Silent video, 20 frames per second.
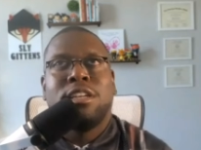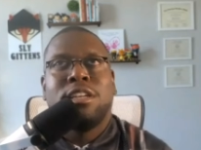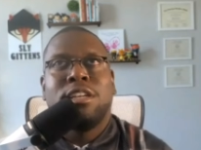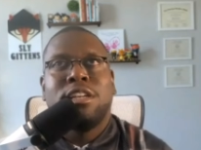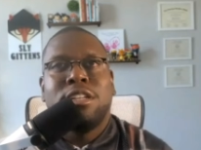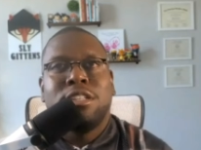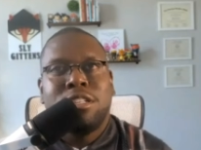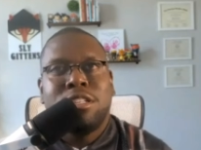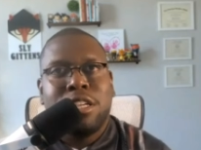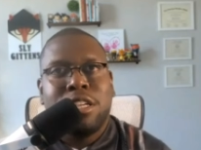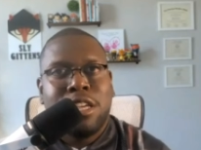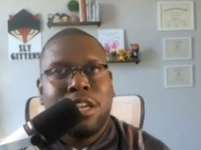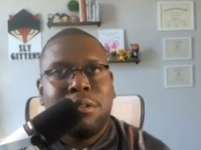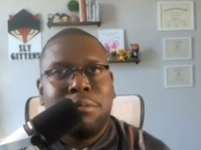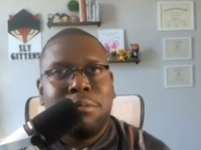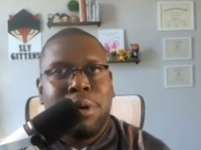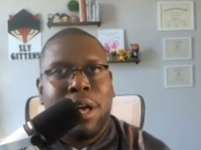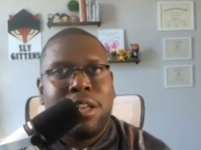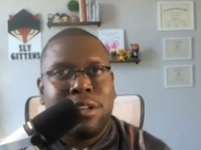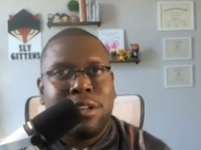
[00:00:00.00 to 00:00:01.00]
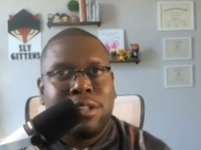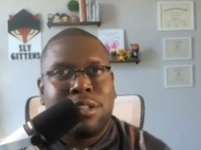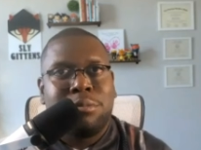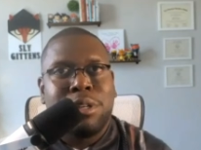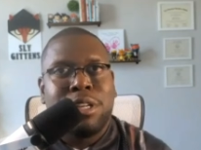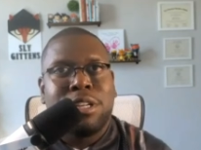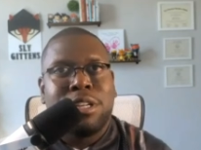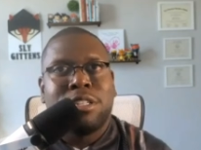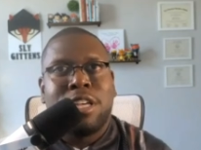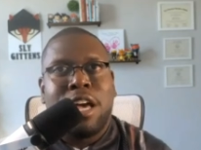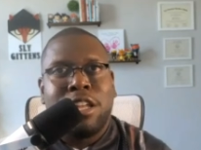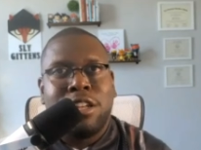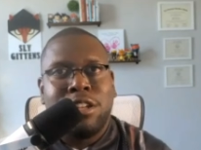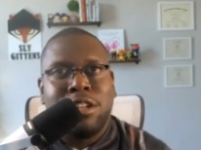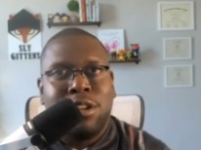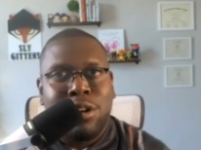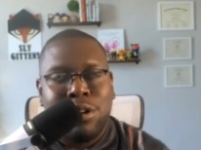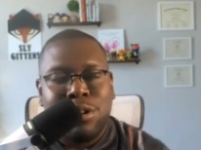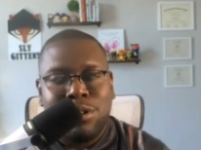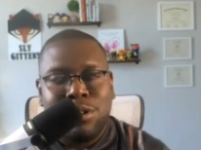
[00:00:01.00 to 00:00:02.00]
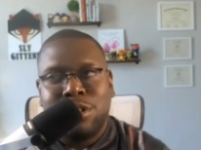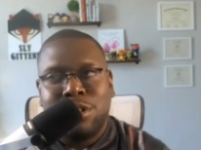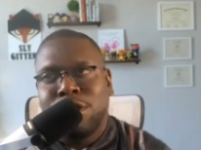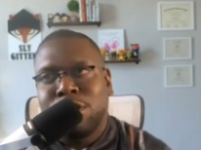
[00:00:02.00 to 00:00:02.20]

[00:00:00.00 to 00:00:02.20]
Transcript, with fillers: to get better because I know there's